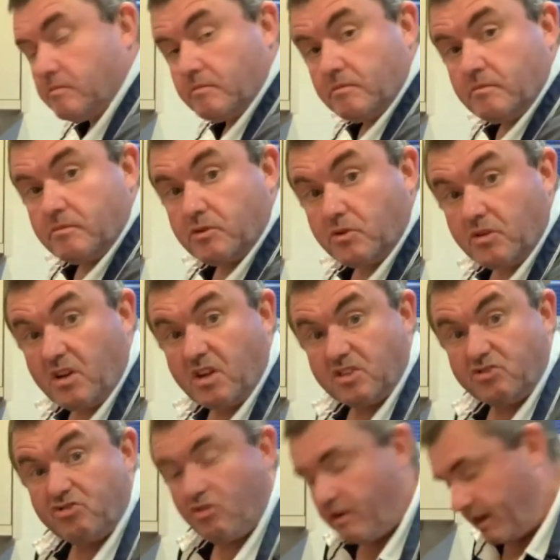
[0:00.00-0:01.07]
sort of like
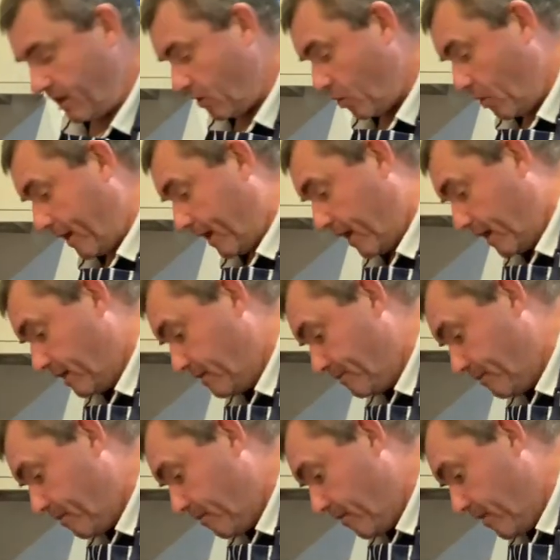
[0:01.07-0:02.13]
dry out quicker.
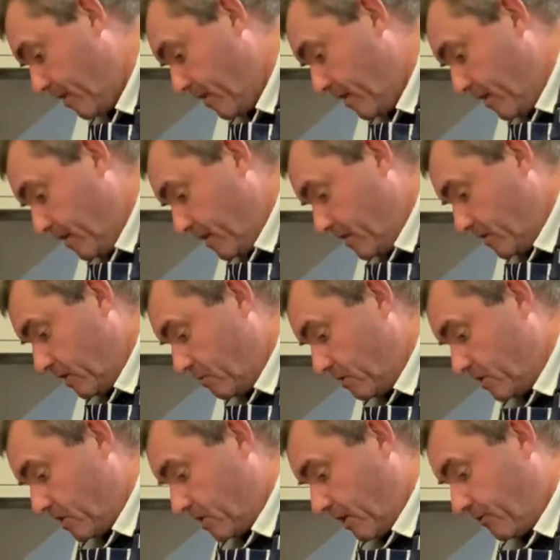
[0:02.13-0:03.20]
So we'll
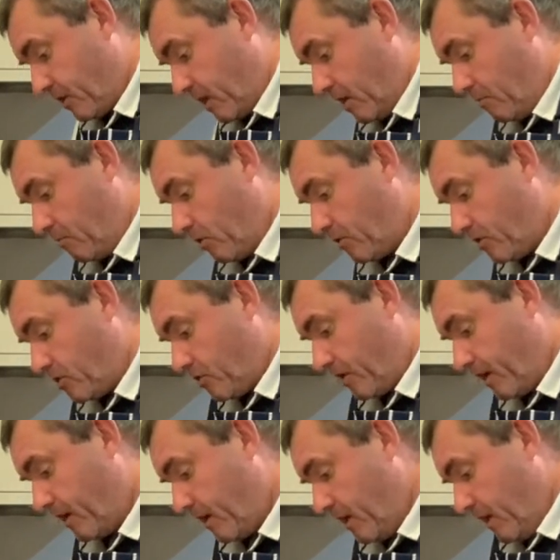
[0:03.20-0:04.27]
just have to keep monitoring
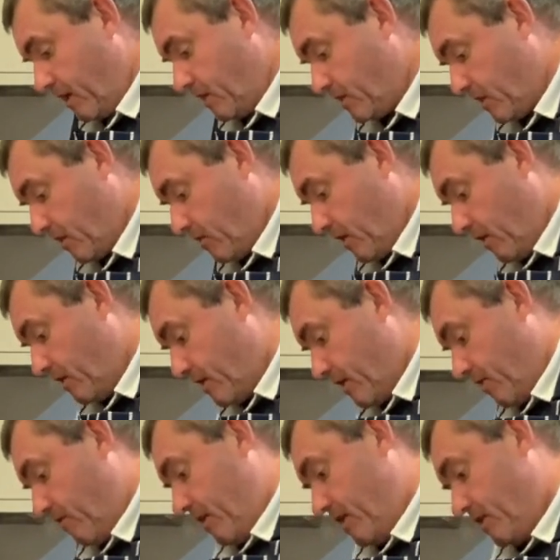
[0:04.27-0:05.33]
it. So the idea
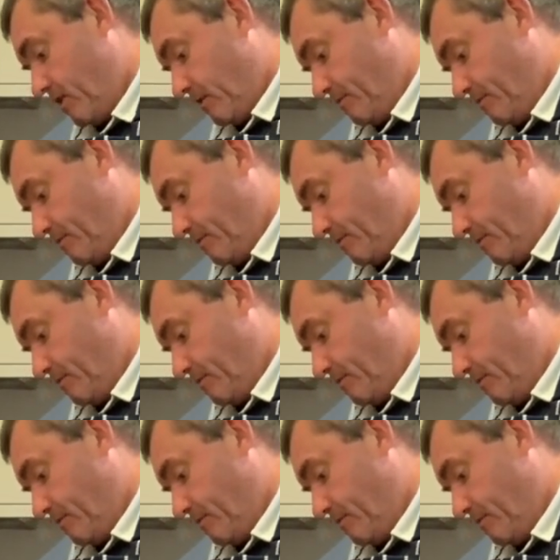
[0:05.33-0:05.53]
is,